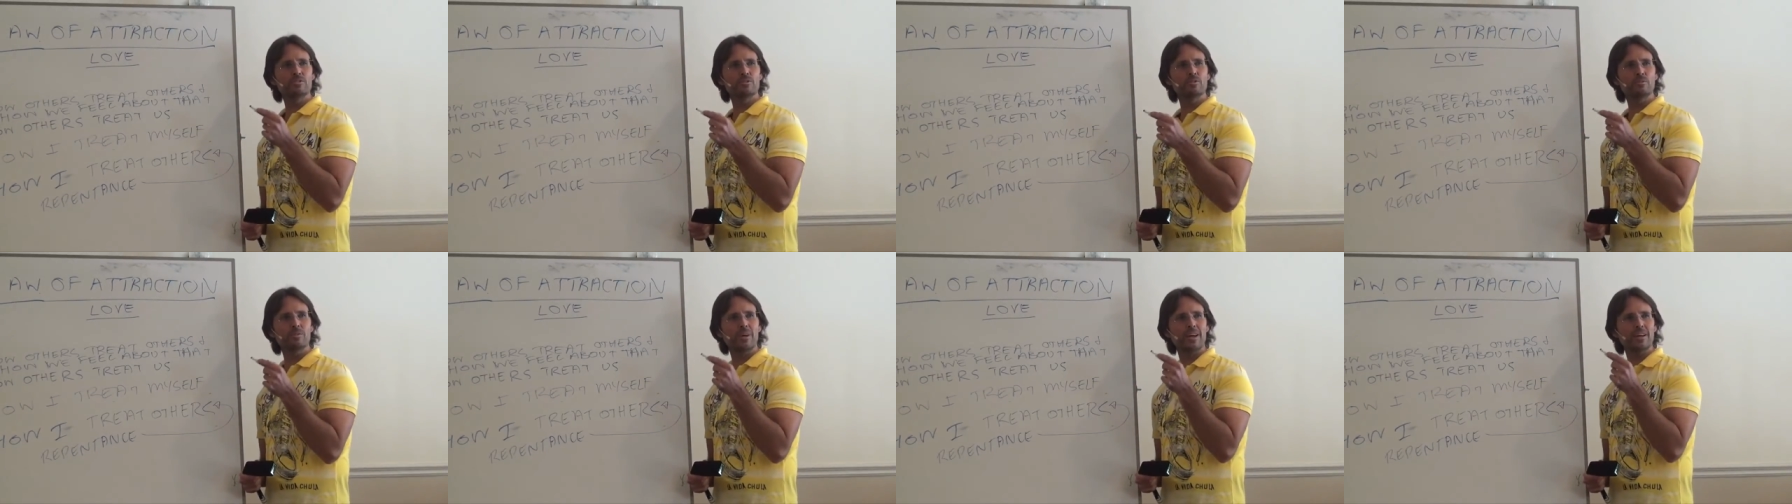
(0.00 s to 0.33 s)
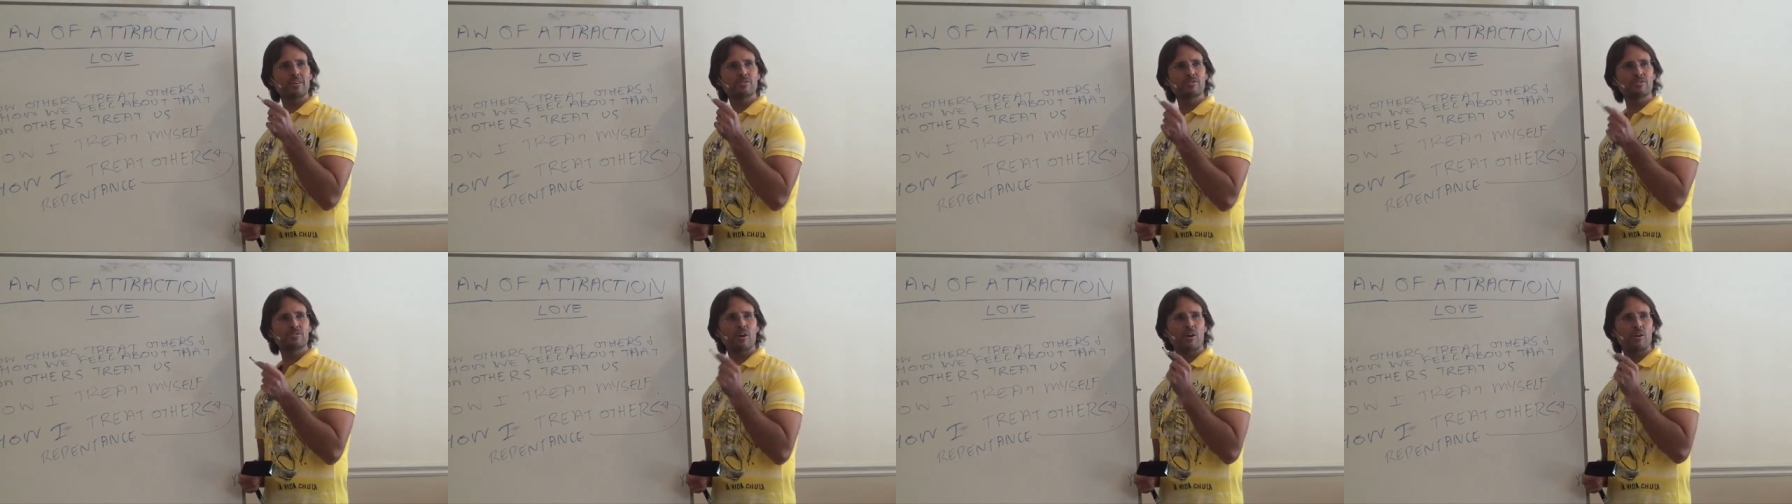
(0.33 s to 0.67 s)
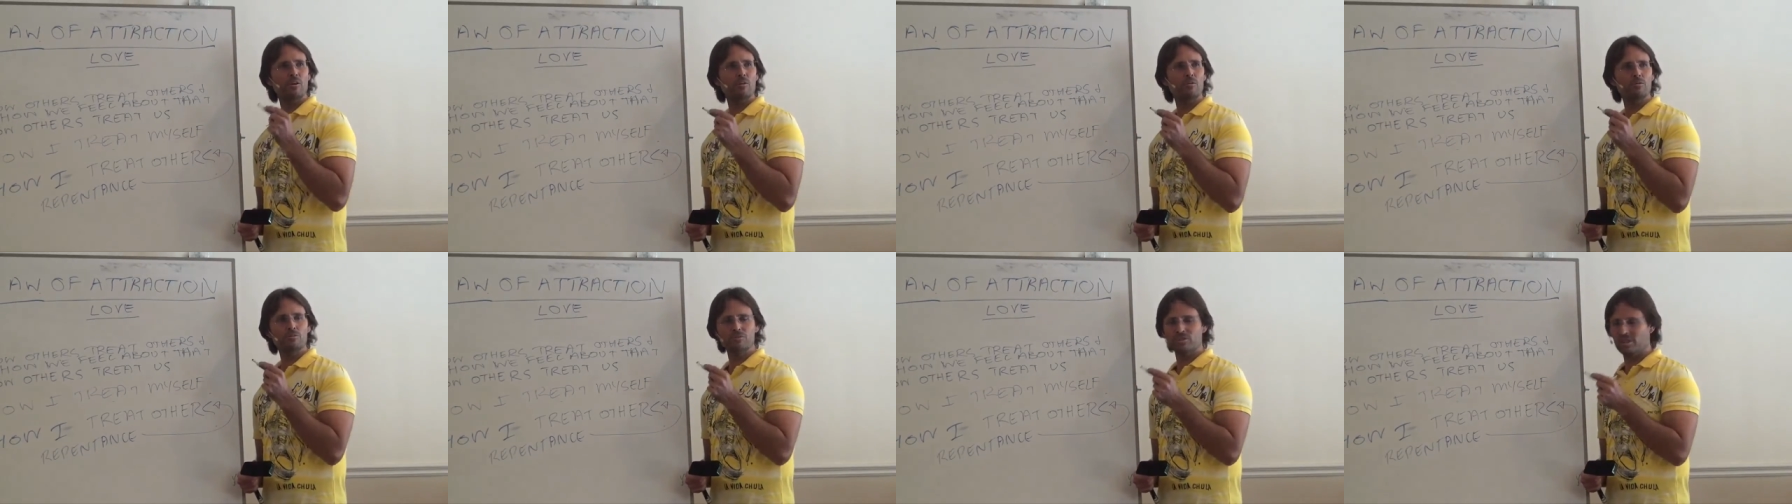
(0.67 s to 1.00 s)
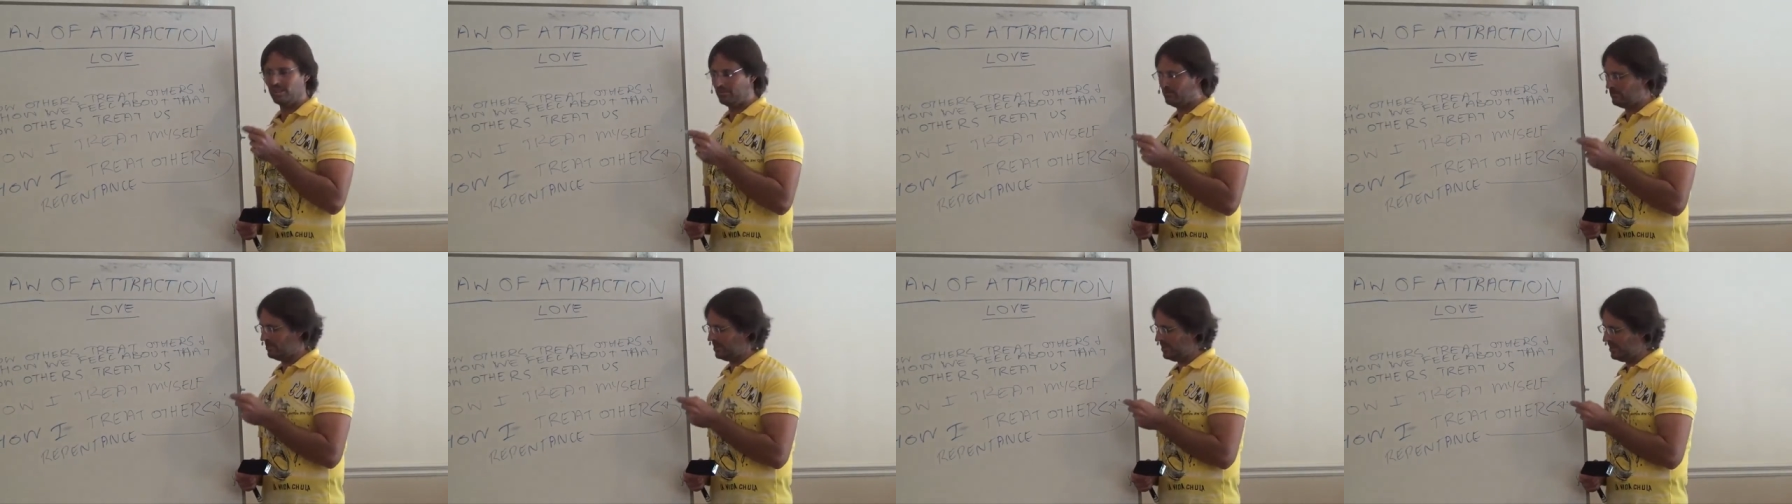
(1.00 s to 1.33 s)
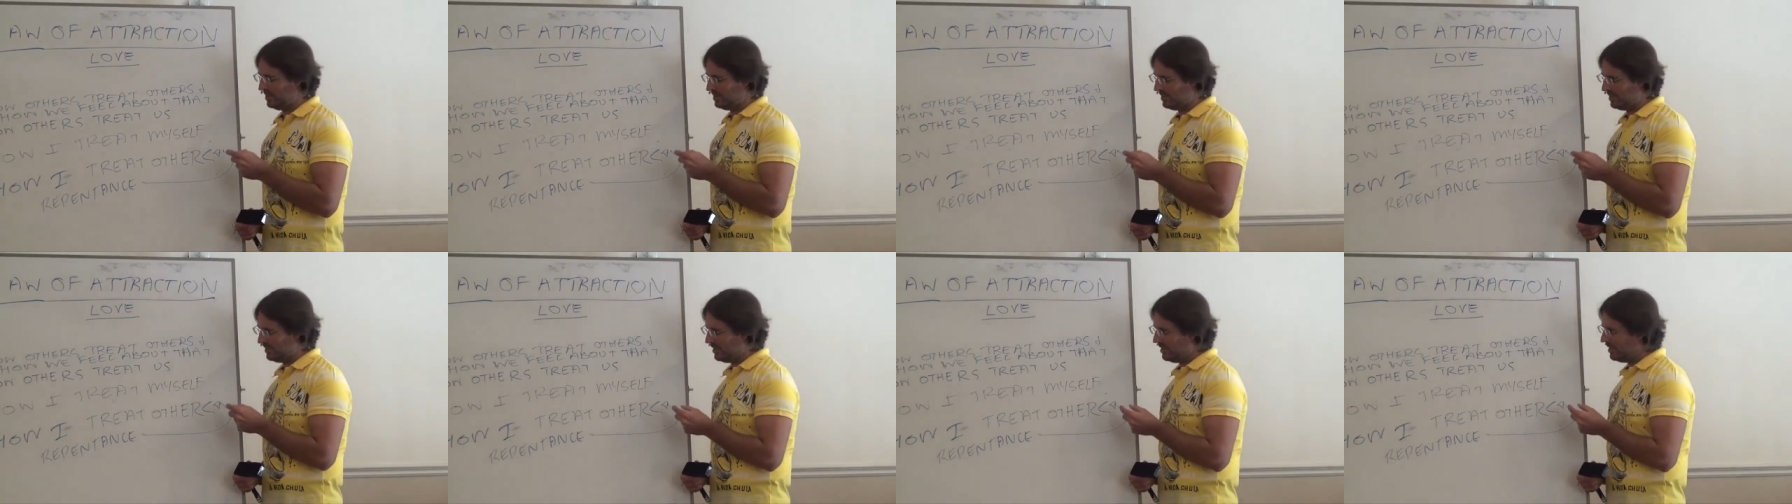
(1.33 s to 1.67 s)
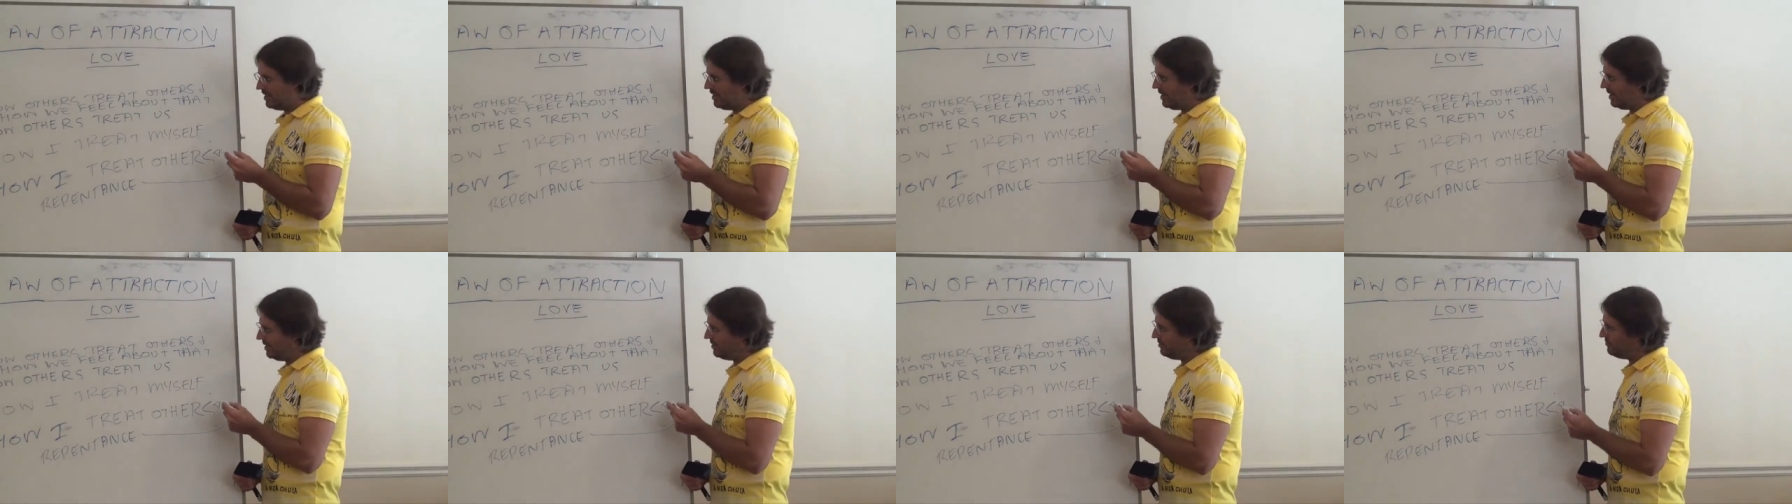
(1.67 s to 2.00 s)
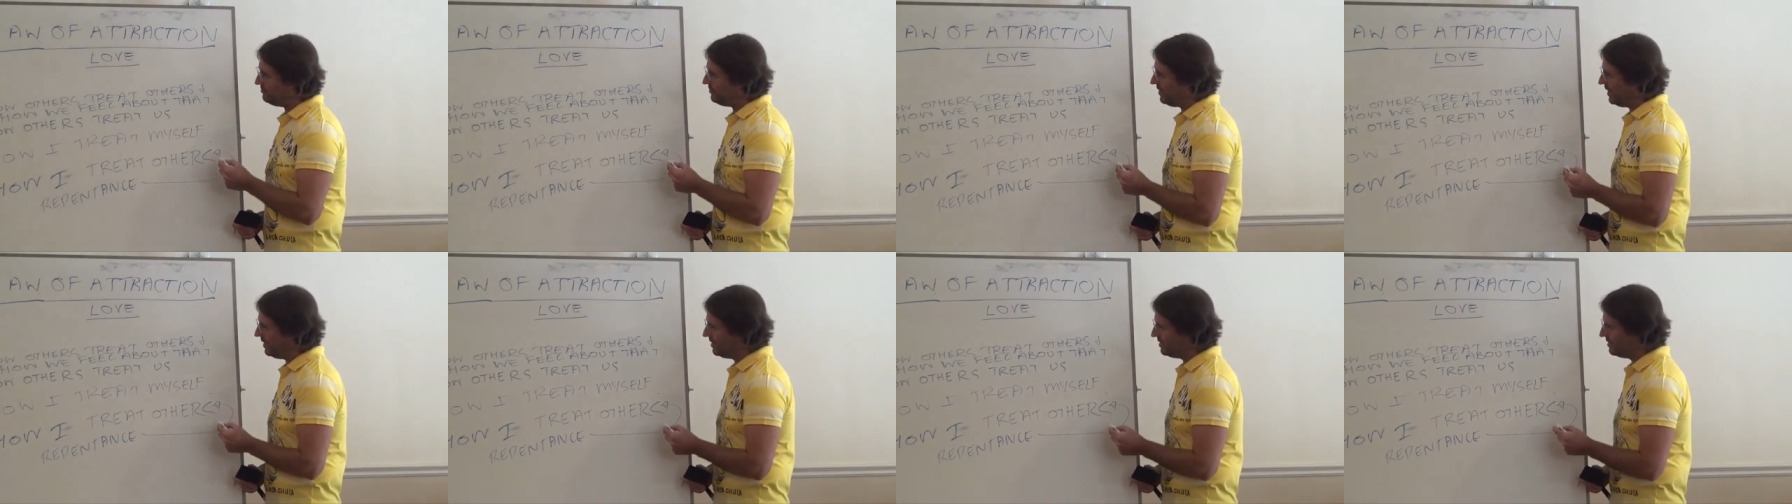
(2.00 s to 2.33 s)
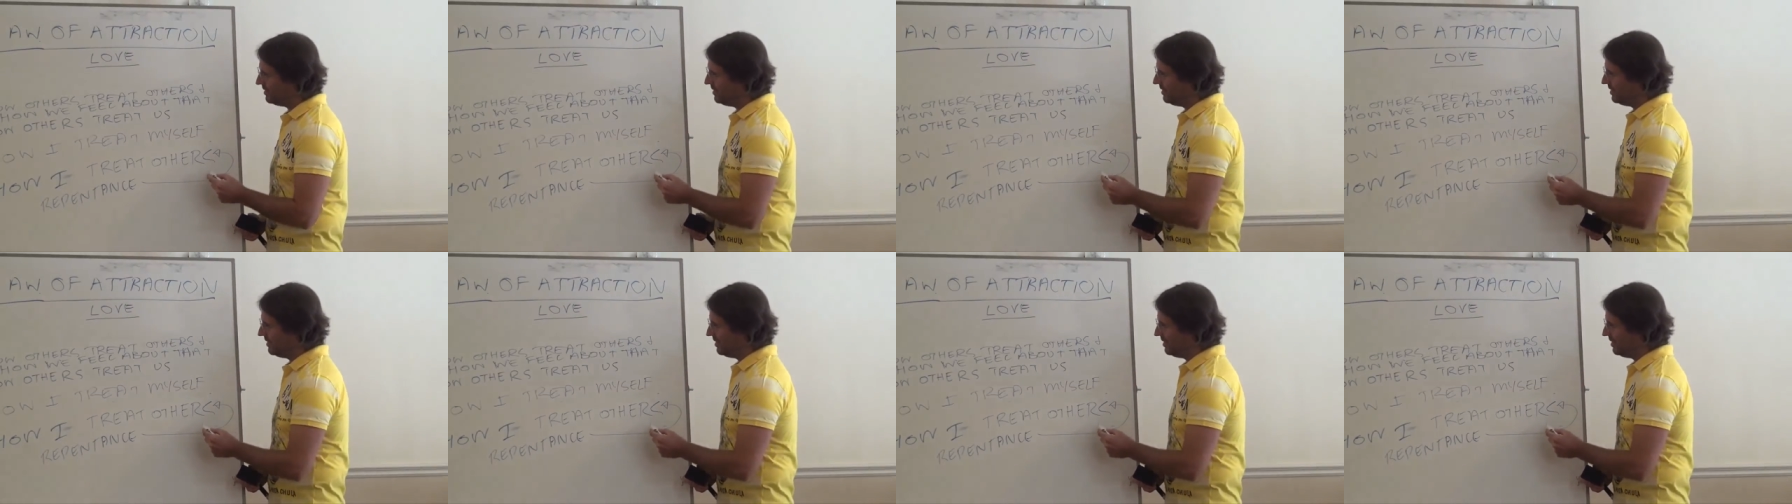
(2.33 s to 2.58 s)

to our soul generally. And in fact,